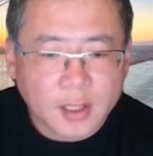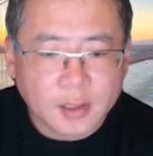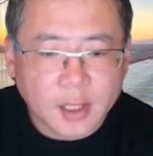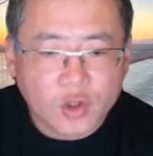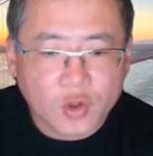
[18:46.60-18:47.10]

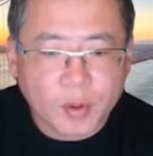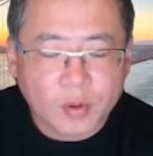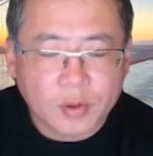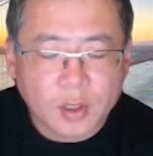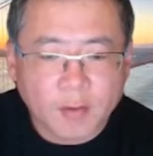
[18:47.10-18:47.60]
as
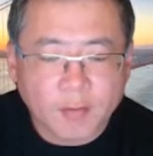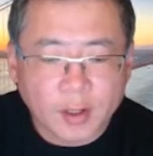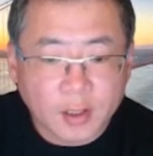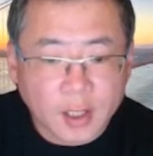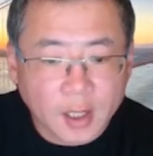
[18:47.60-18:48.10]
attributes of
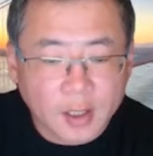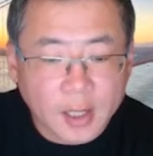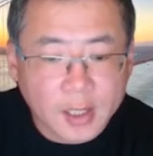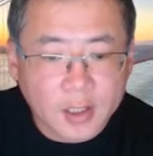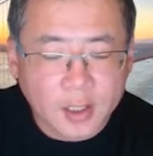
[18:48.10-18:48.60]
their target
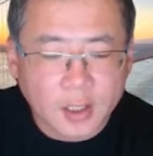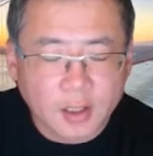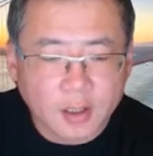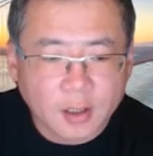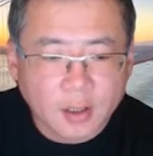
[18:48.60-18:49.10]

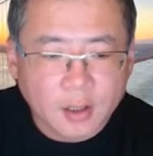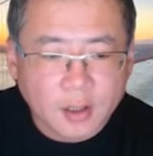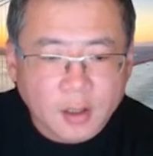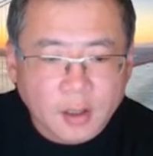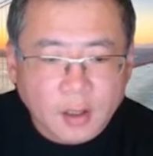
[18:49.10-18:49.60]
entity.
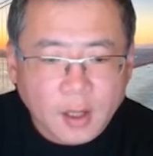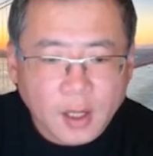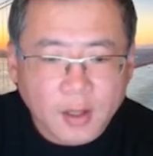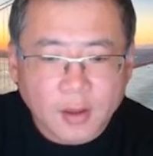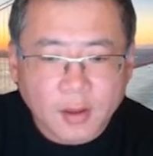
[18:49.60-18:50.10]

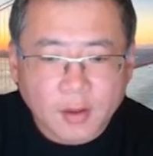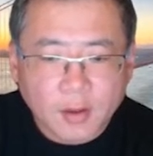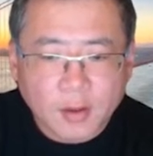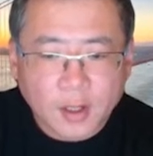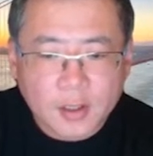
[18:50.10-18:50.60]
And
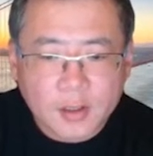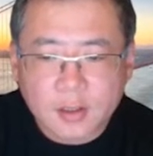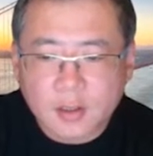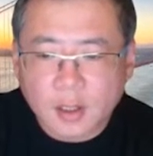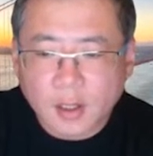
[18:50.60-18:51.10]

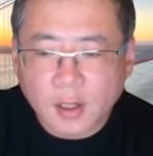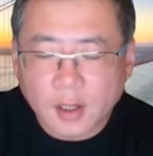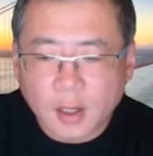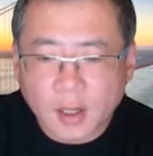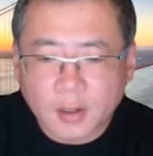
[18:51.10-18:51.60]
this
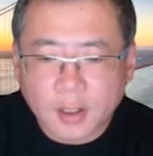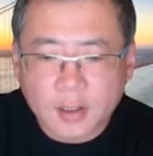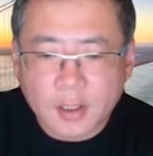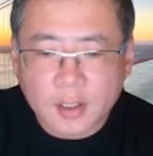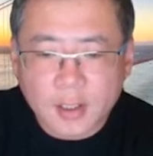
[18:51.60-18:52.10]

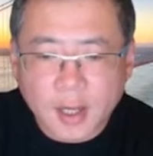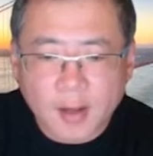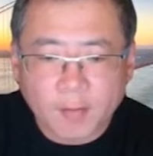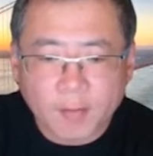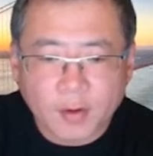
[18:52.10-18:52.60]

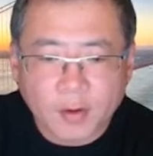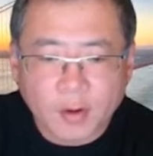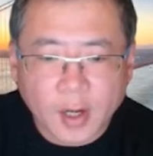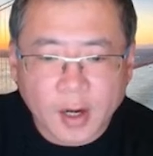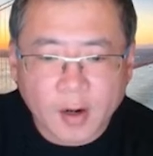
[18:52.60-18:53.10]
design
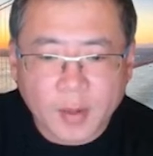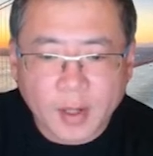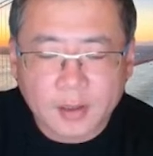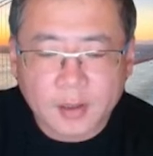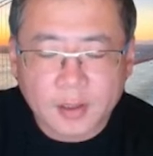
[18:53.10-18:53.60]
will help
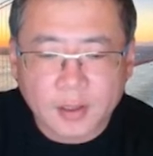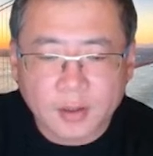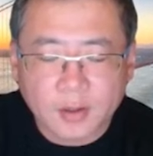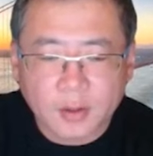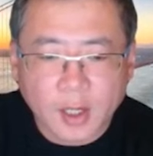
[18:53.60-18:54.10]
us
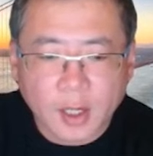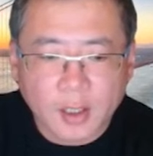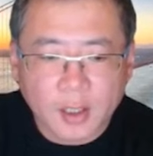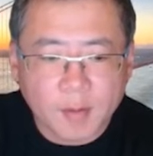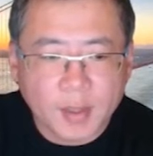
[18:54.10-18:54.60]
to
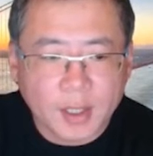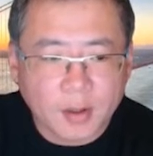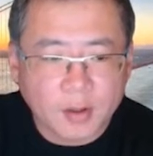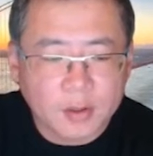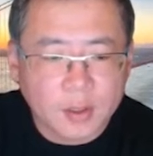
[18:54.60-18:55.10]

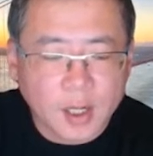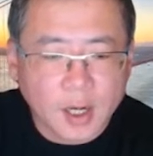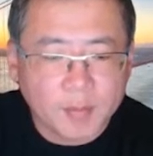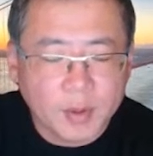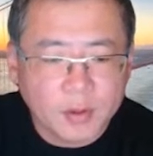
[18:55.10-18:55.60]
eliminate those
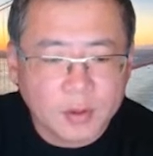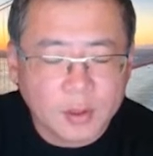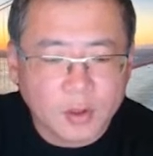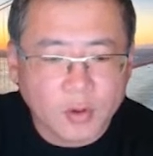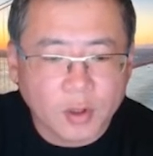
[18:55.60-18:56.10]
hub nodes
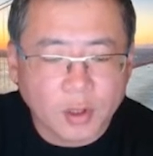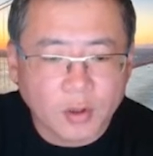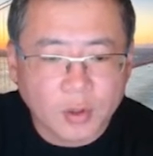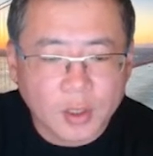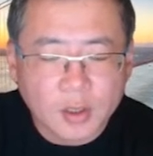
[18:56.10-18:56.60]
during the
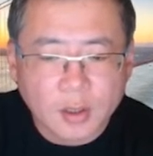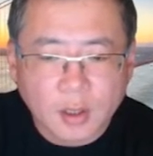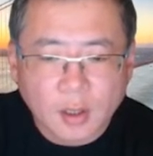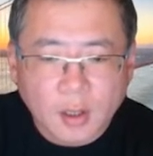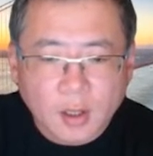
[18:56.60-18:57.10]
loading.
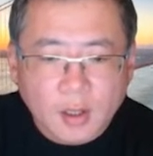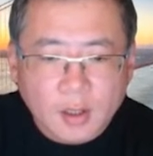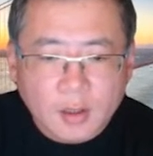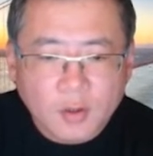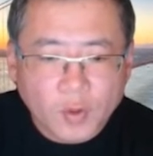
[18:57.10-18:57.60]

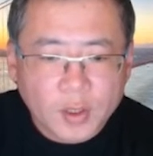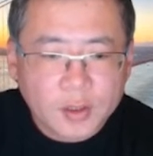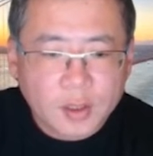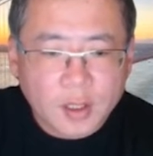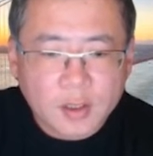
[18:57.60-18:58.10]
So
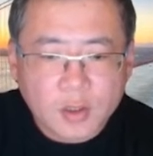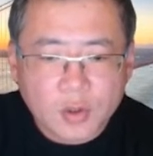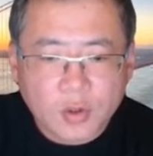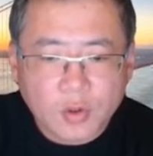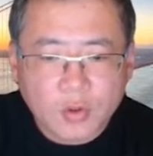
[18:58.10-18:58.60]
with this
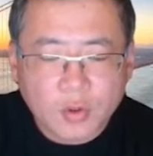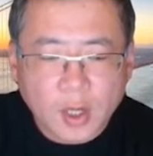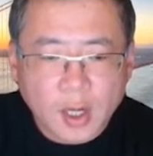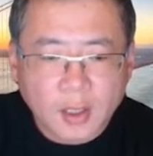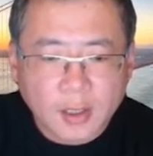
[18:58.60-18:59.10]
two
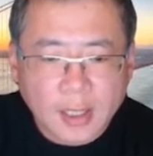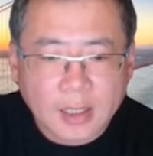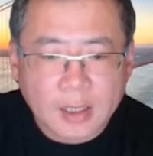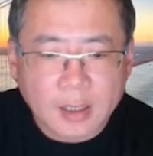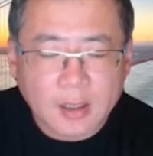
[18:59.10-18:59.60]

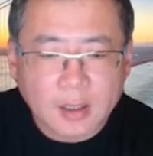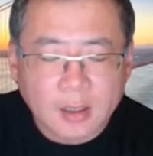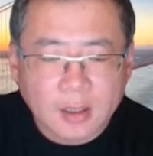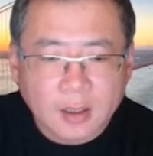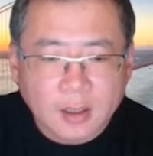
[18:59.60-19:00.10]
technique
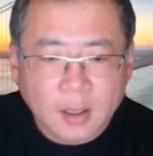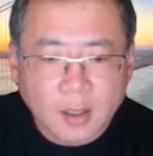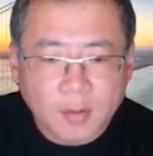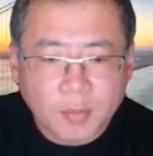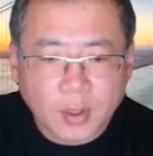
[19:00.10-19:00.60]

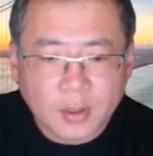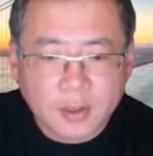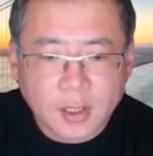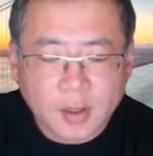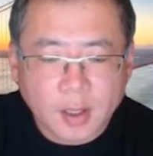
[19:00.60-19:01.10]
of
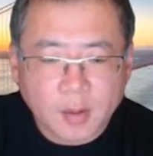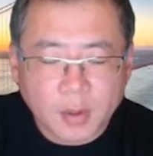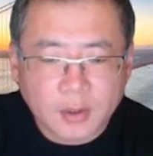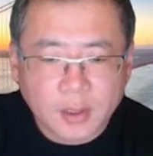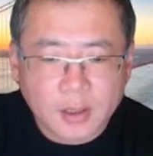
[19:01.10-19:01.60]

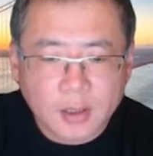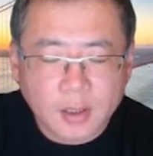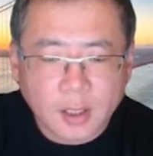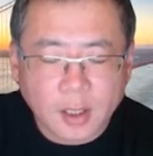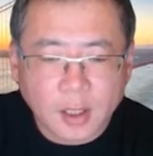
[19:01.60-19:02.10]
processing